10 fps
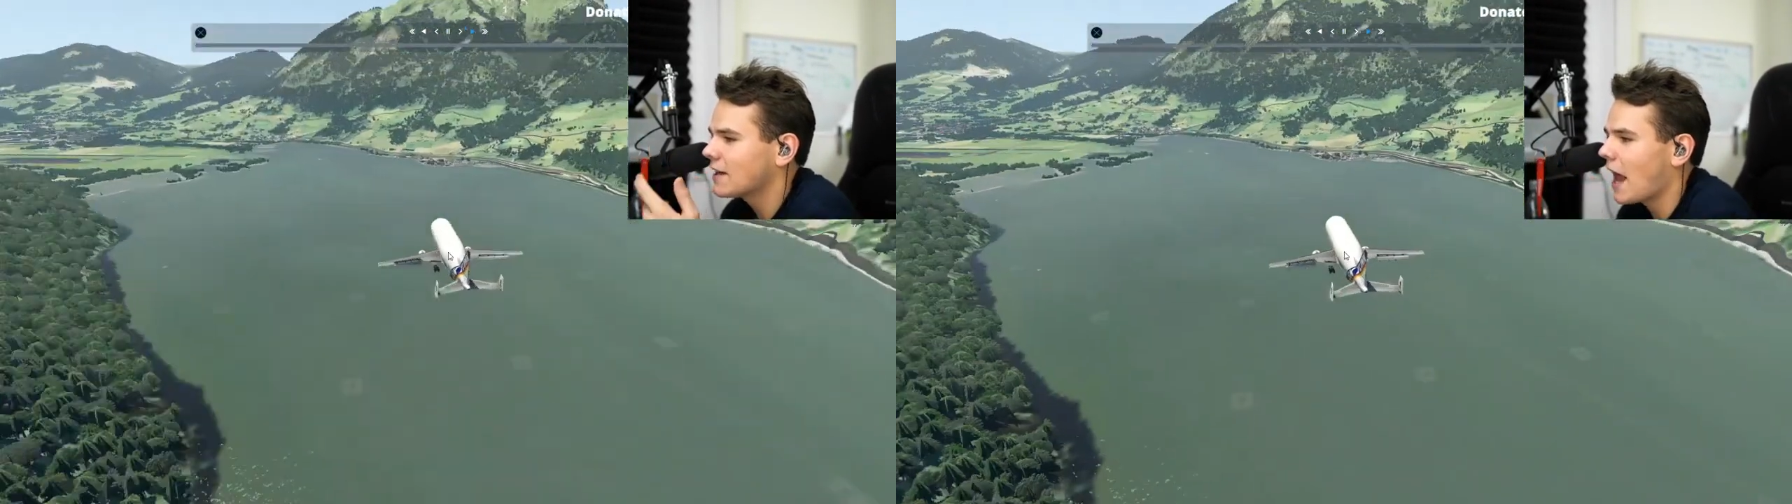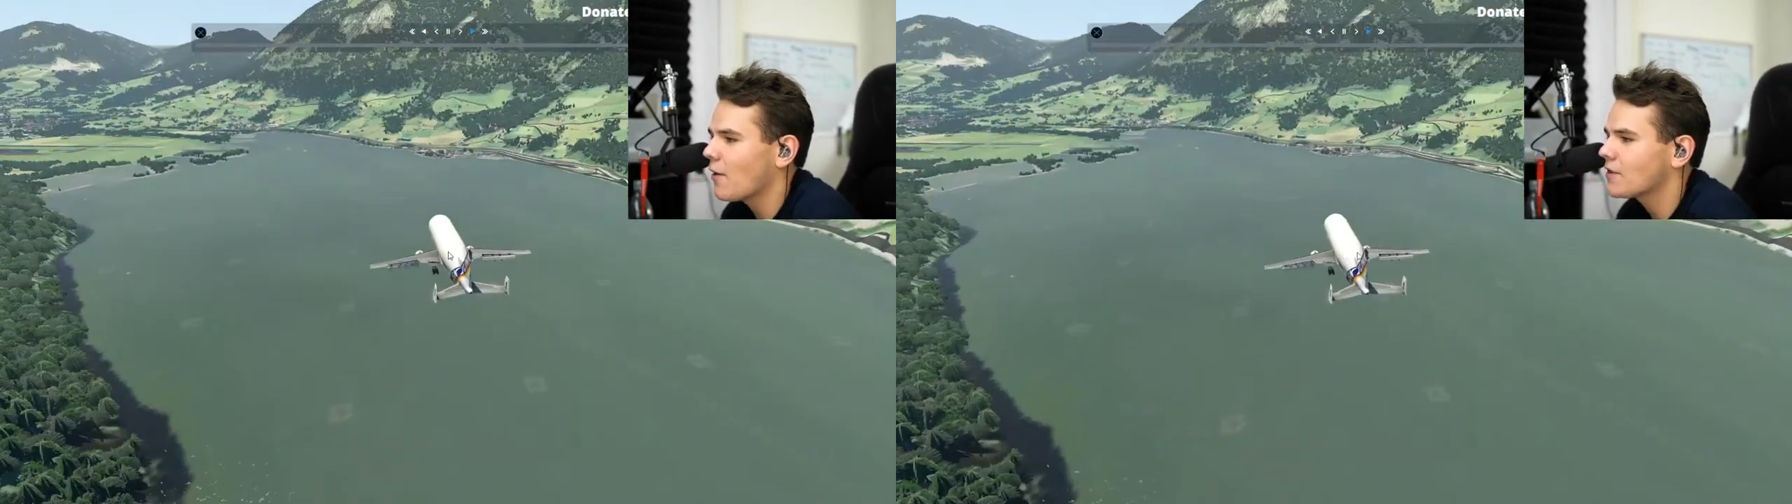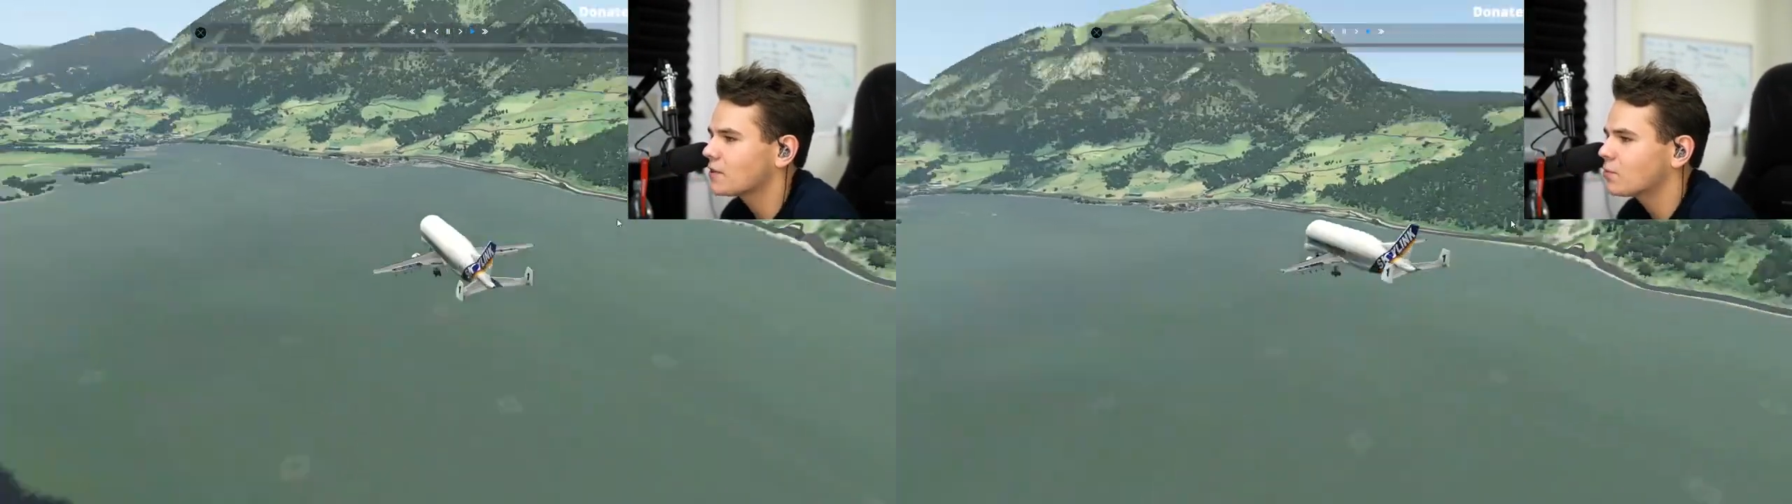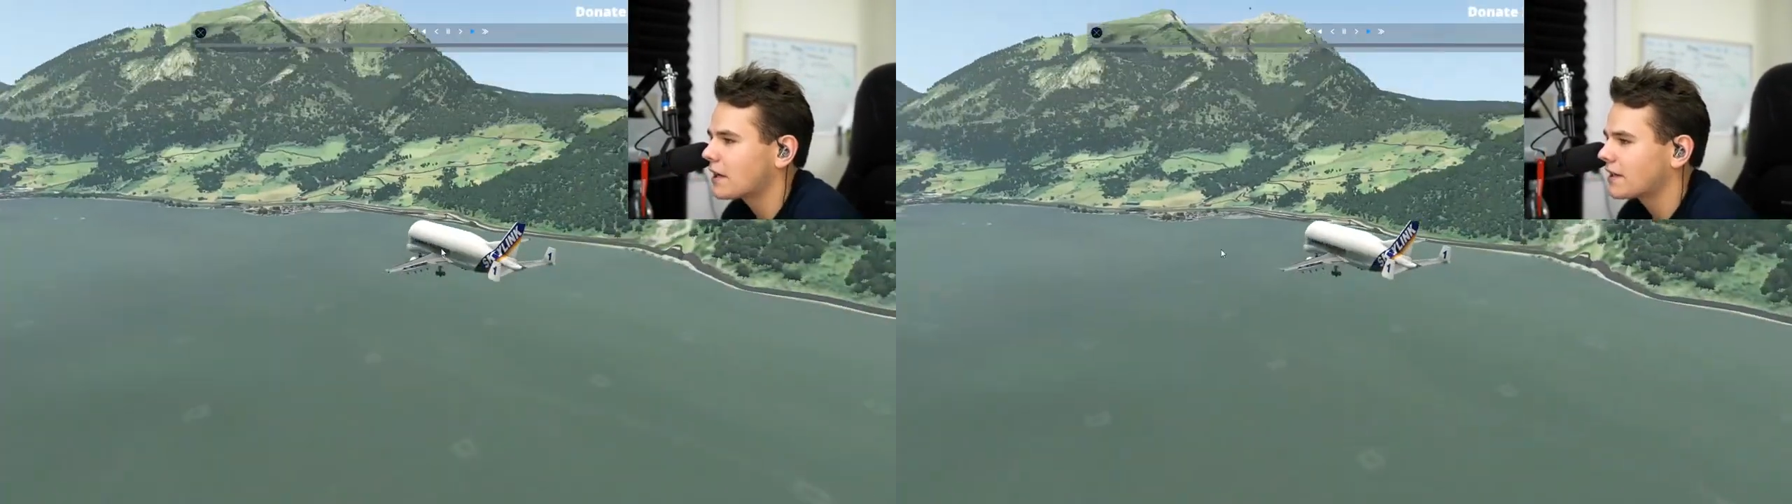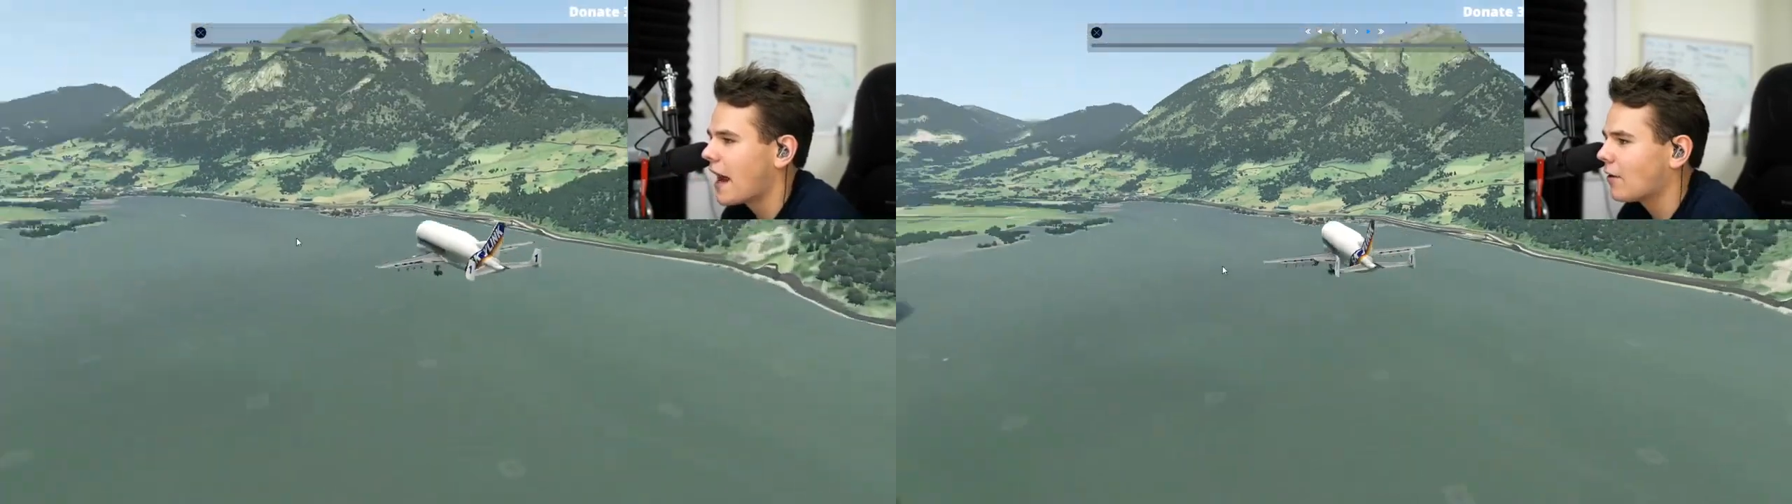Look at how this
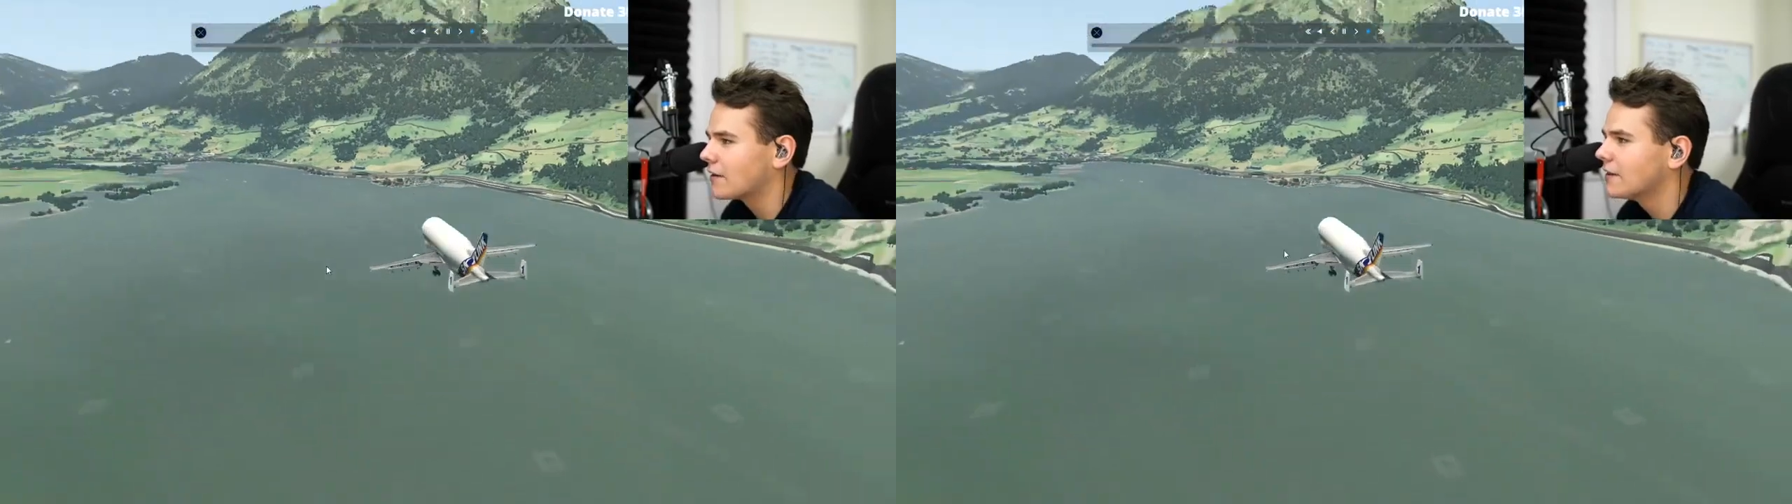worked